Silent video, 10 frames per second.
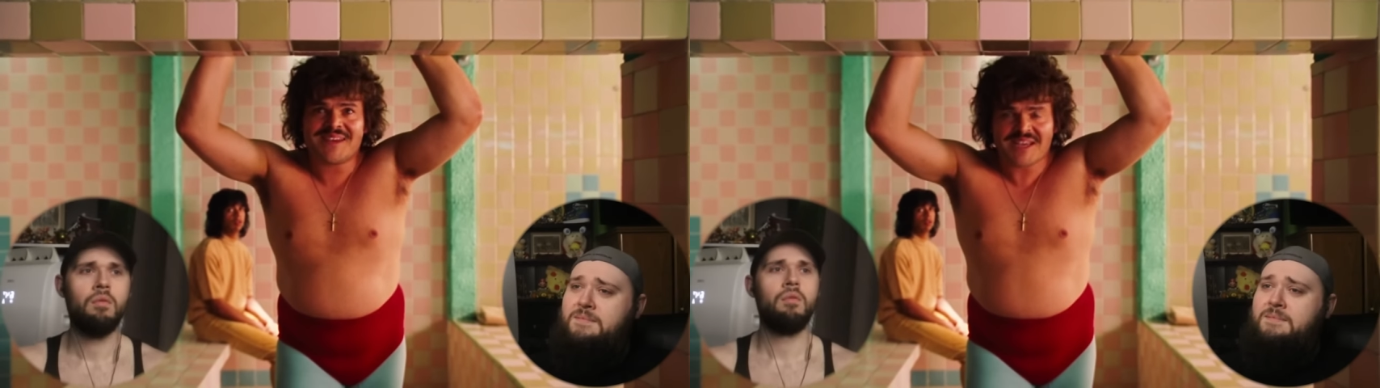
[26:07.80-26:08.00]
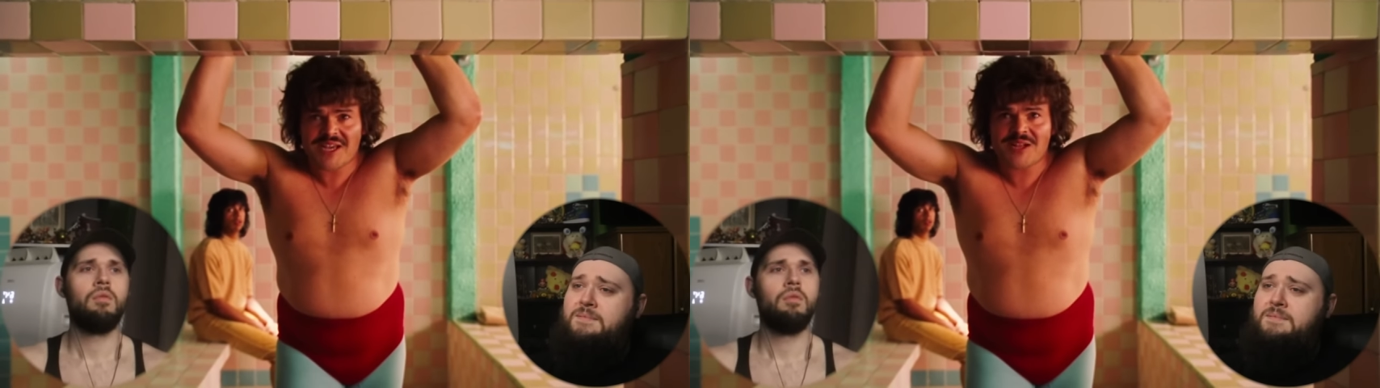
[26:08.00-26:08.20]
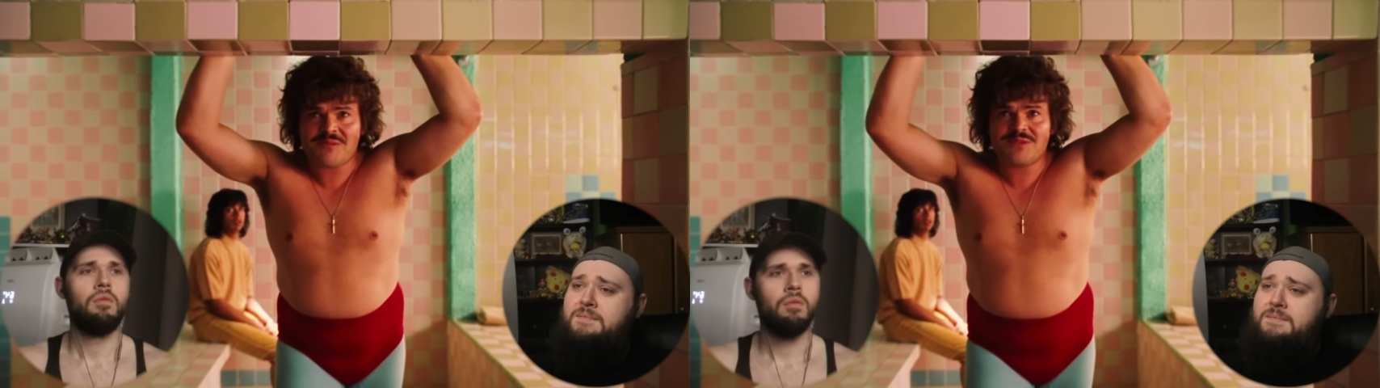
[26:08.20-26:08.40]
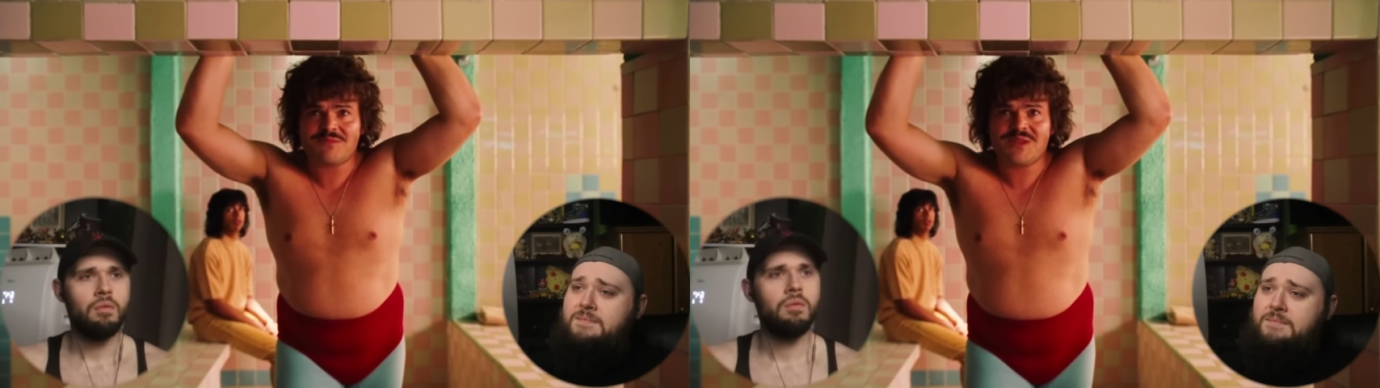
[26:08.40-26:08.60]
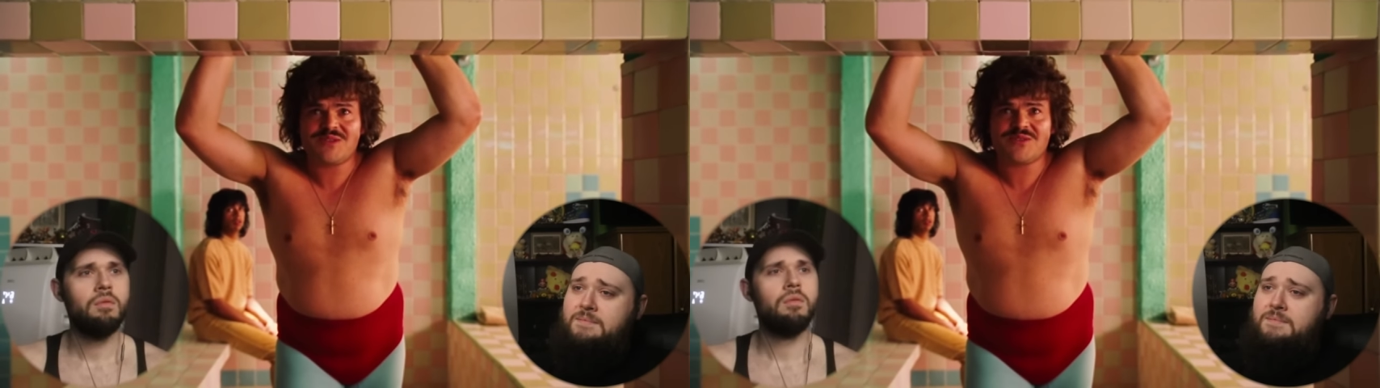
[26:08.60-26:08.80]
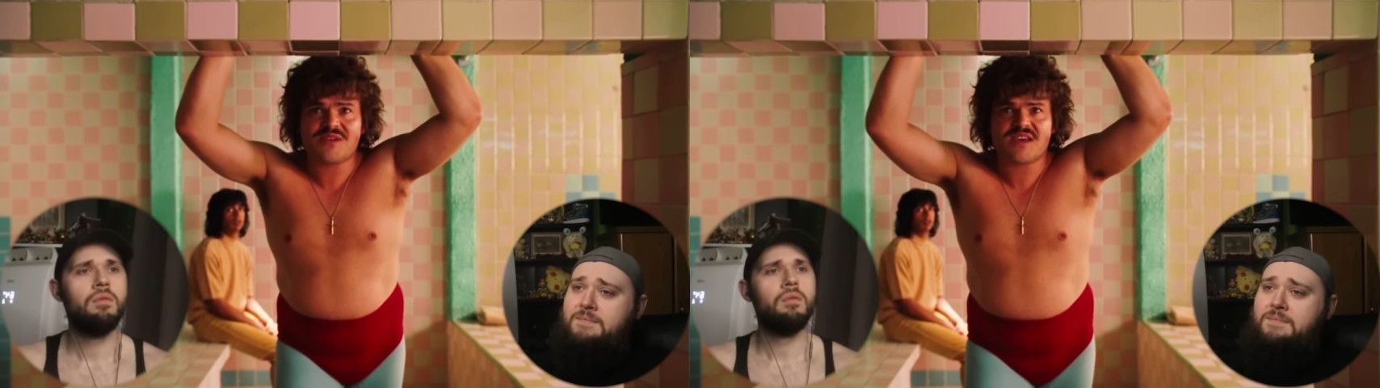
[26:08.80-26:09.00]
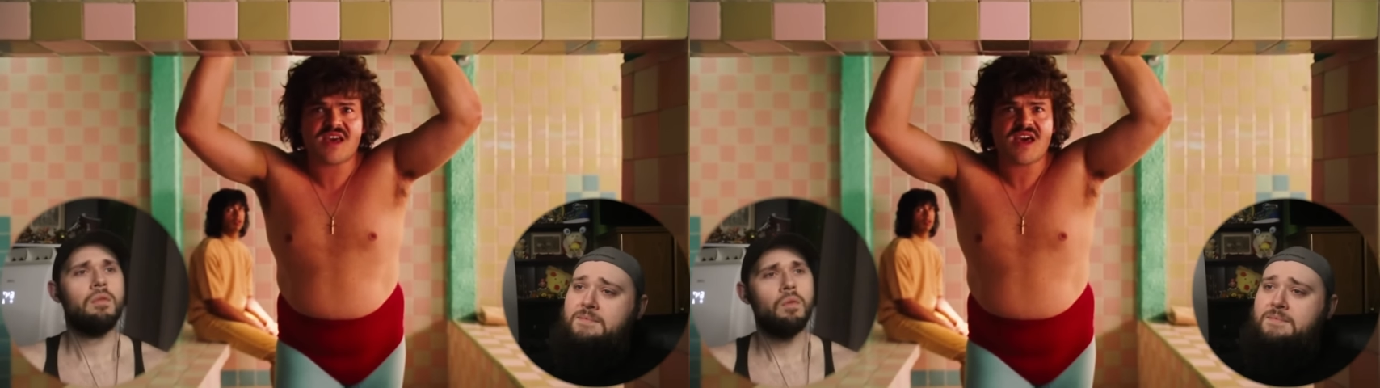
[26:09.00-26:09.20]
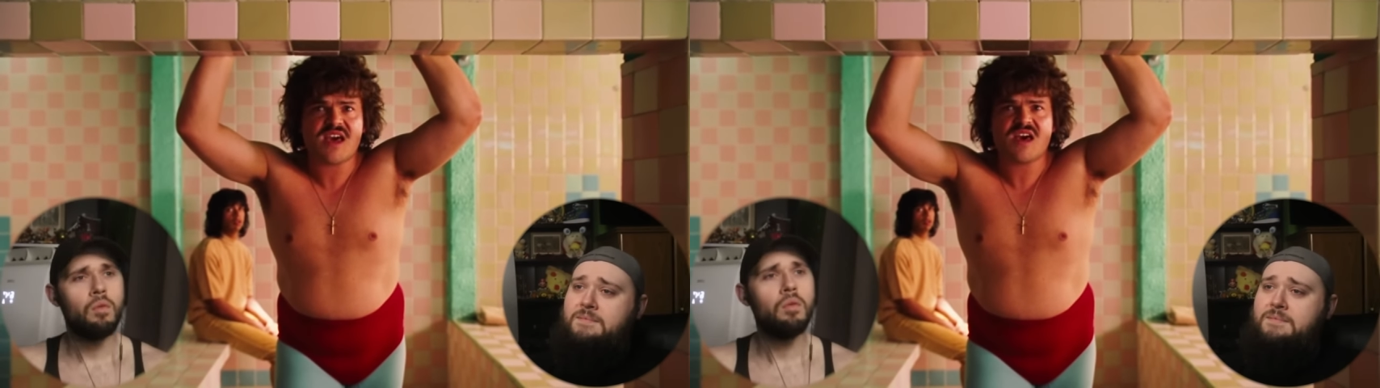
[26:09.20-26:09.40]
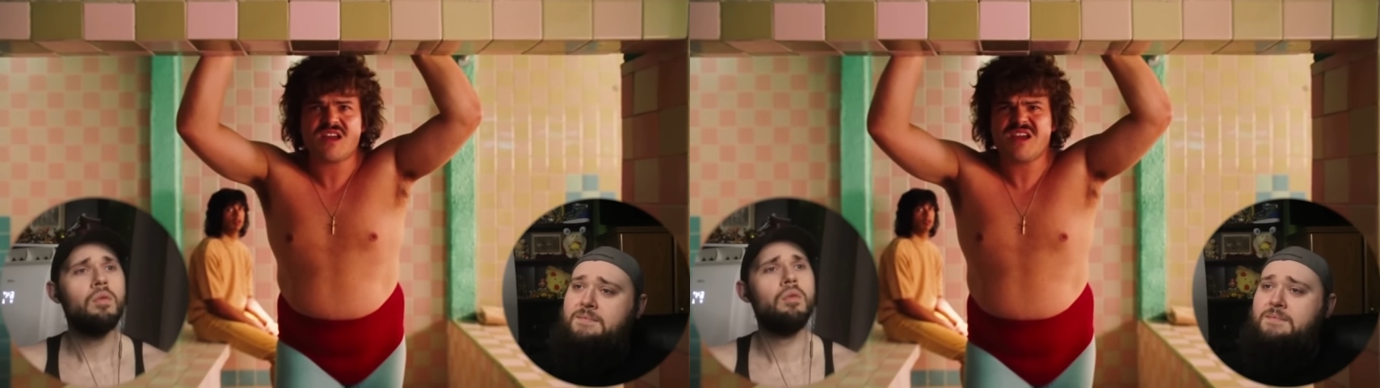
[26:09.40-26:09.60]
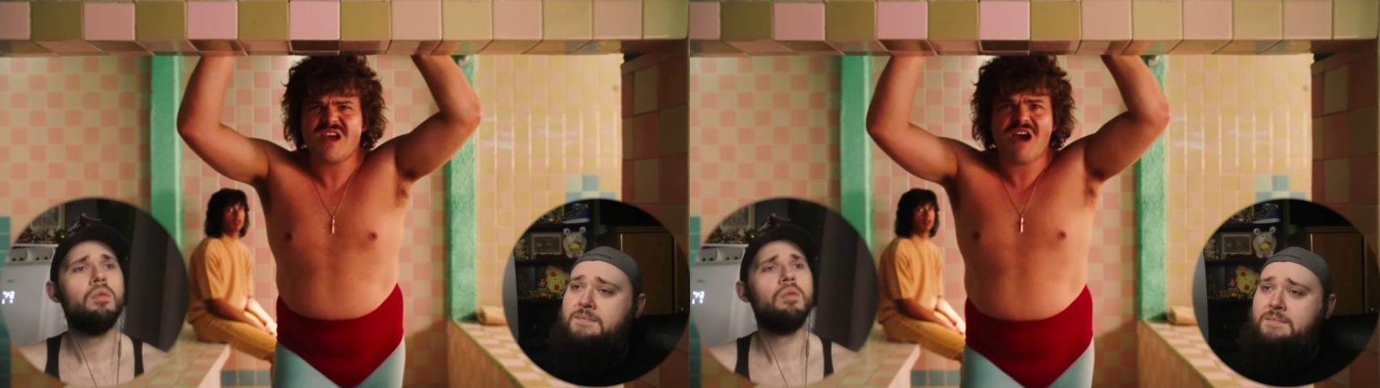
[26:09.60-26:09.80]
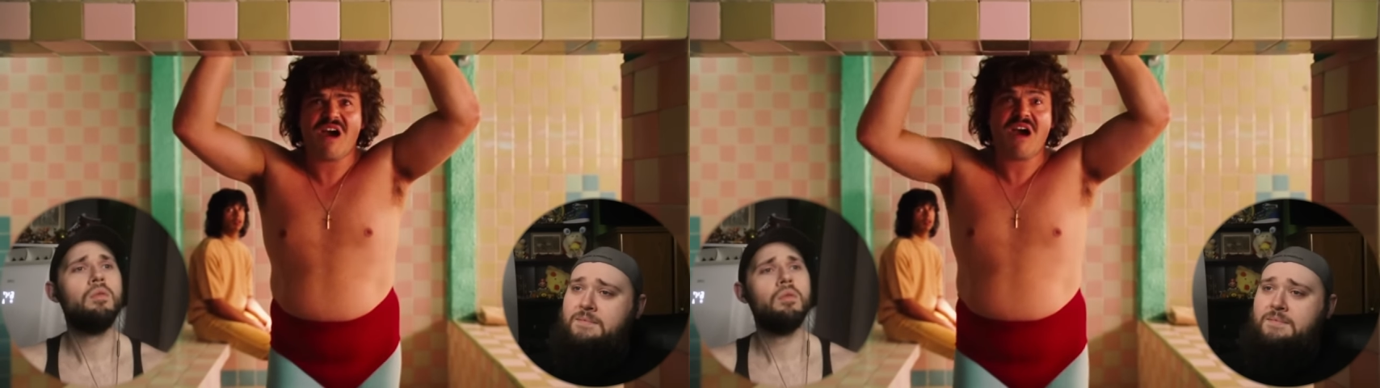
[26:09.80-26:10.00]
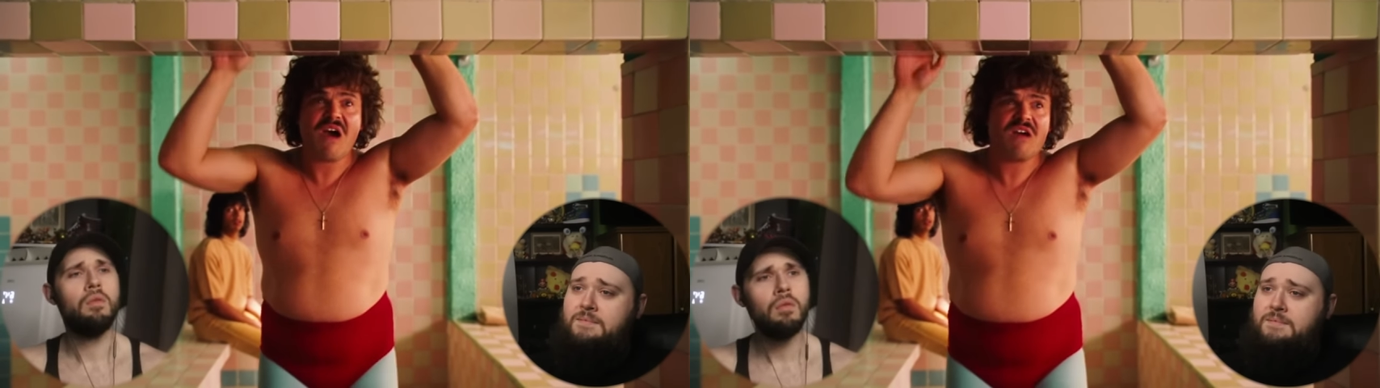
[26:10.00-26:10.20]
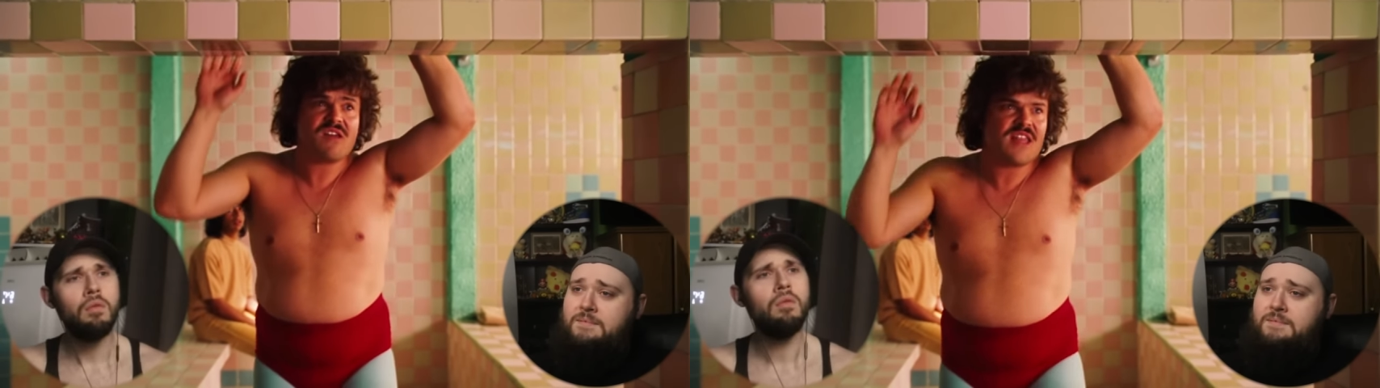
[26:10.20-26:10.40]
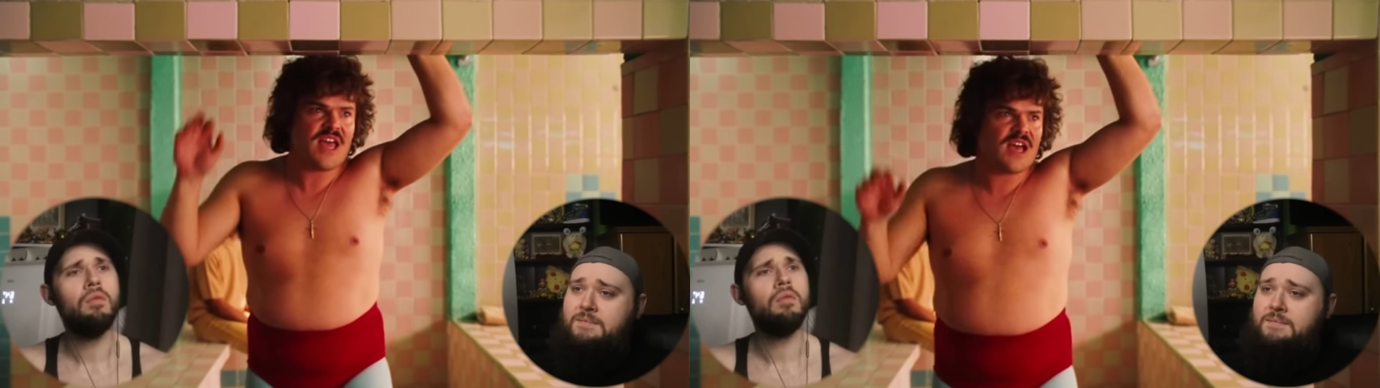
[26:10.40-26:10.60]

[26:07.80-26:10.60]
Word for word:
Speaker 1: helps me to carry on.